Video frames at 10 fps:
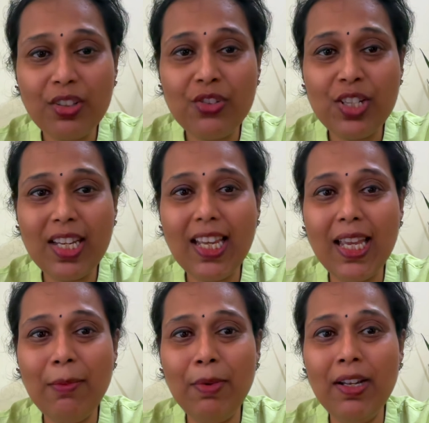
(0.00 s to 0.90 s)
She
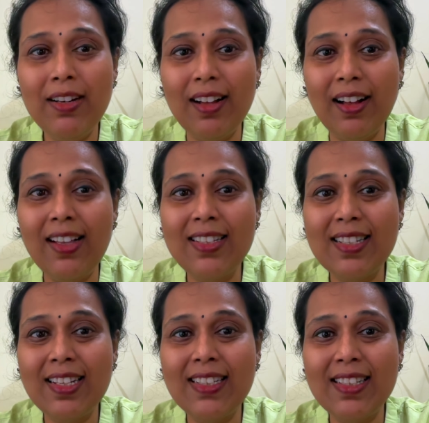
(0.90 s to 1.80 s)
came and
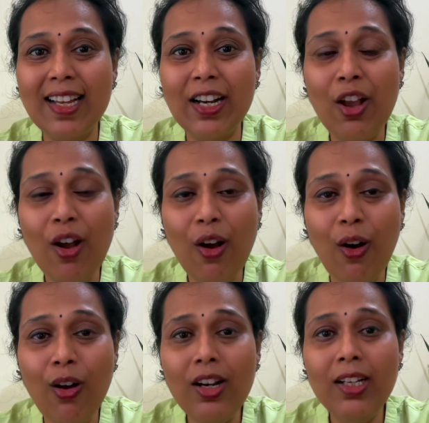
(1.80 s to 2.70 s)
asked us that
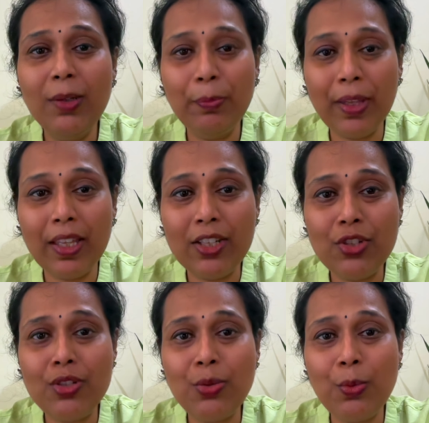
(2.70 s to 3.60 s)
all her
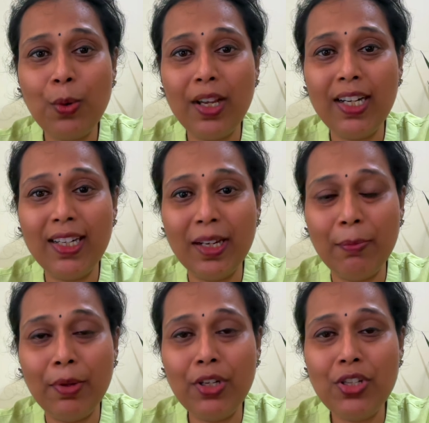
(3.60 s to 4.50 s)
patients who are in
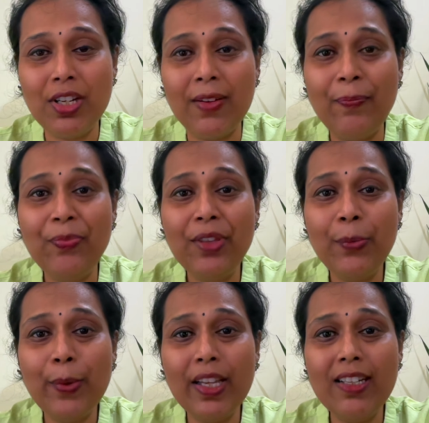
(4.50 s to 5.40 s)
depression
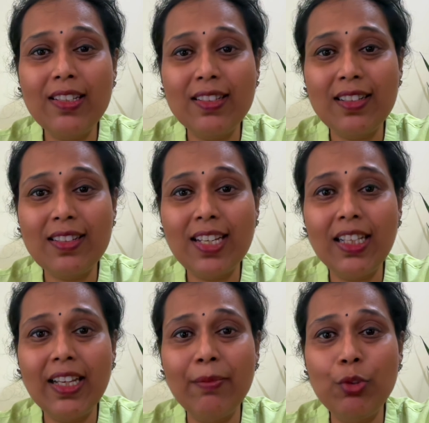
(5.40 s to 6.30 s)
were
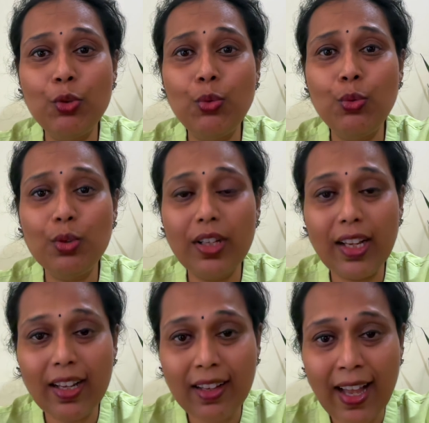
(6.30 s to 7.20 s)
suggesting them to
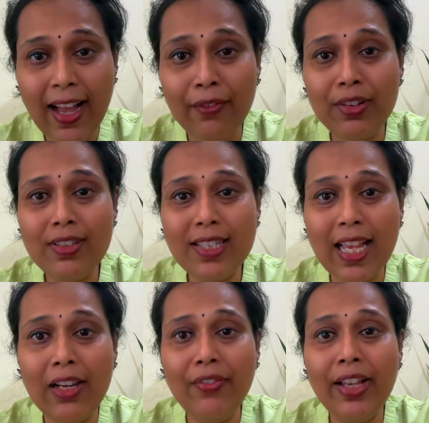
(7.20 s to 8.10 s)
have a
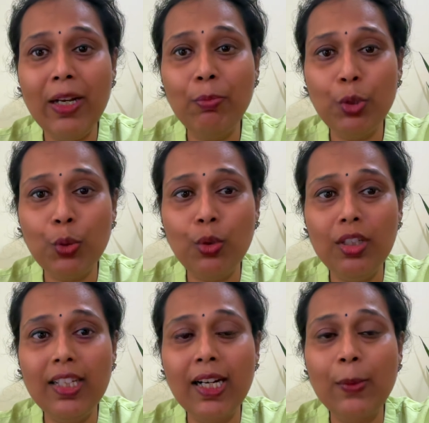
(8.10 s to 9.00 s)
self help
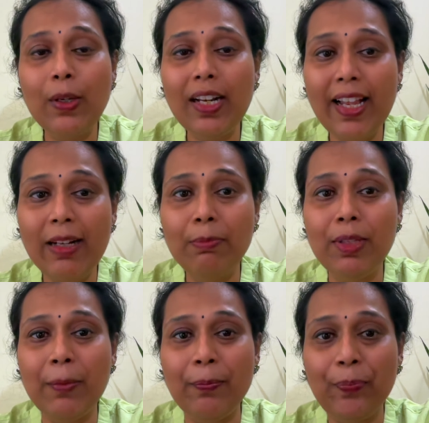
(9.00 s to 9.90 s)
tool that will help
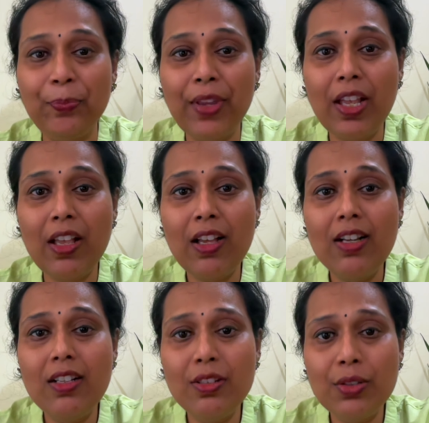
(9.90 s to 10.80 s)
them.
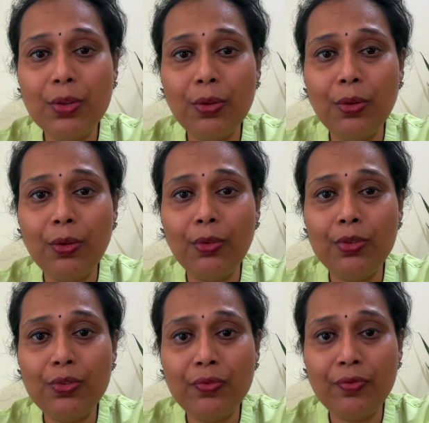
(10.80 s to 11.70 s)
So,
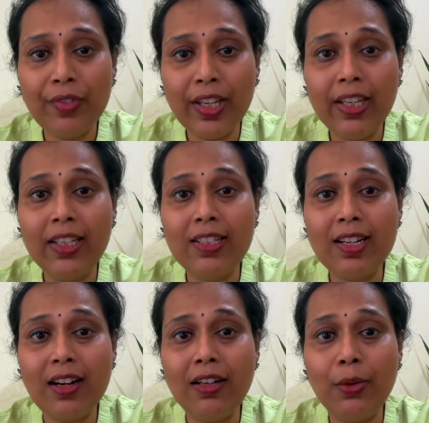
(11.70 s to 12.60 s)
we
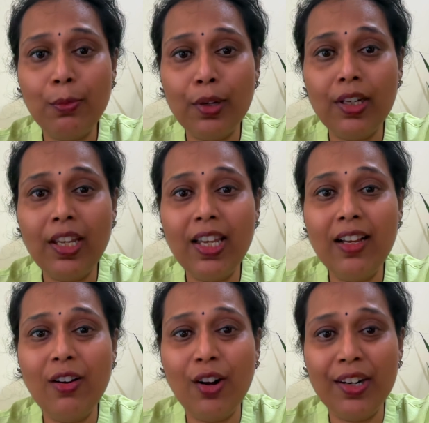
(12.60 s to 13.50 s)
started
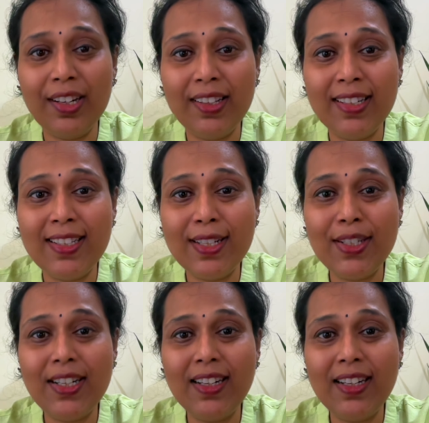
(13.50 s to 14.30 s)
working on research and